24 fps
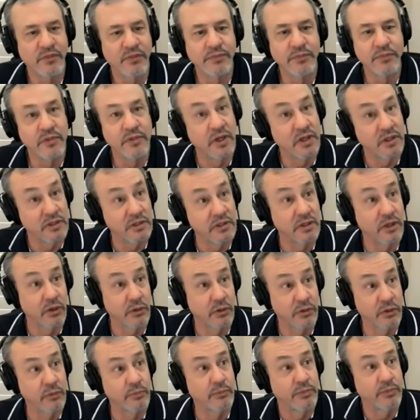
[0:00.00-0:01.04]

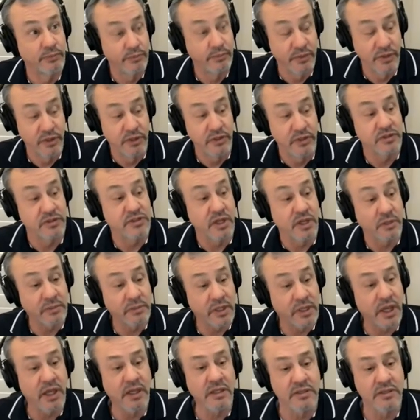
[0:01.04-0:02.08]
in some
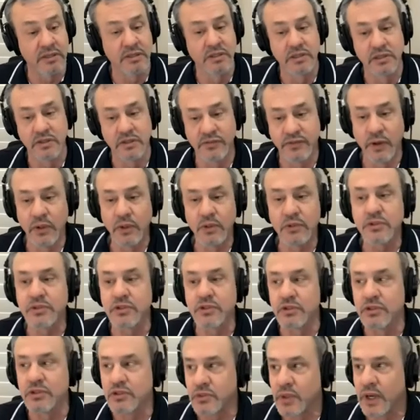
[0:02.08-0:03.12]
cases, folks
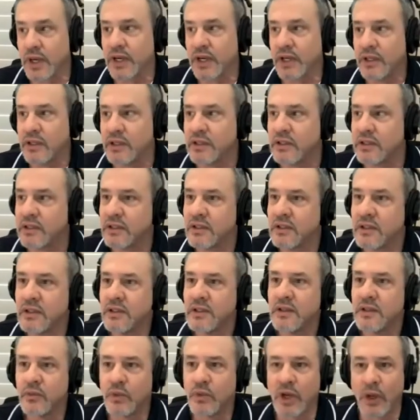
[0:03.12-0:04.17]
are trained
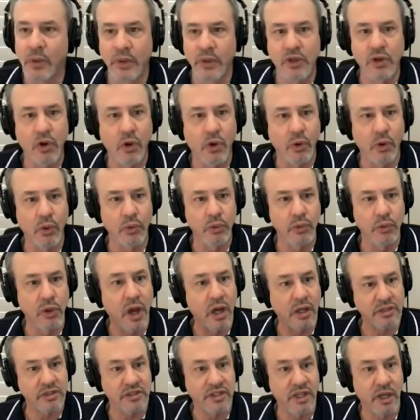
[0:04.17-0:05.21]
what I would call
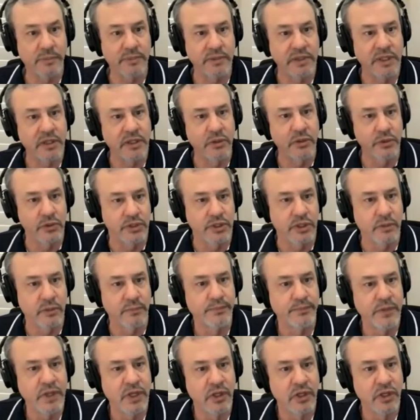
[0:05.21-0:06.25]
lockstep leadership.
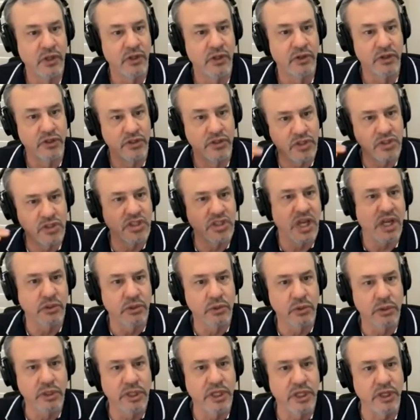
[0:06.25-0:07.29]
This is how
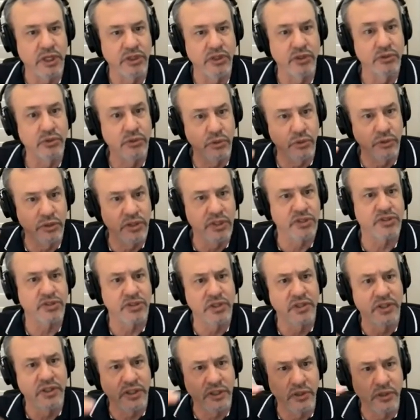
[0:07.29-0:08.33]
you lead. You do this,
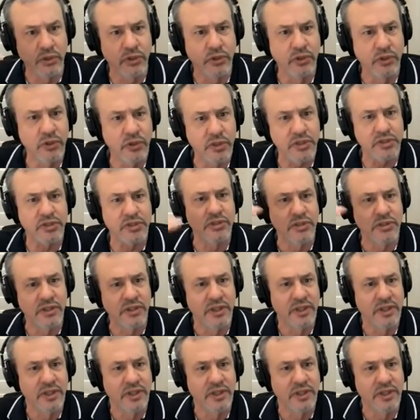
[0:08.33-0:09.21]
and then you do this, and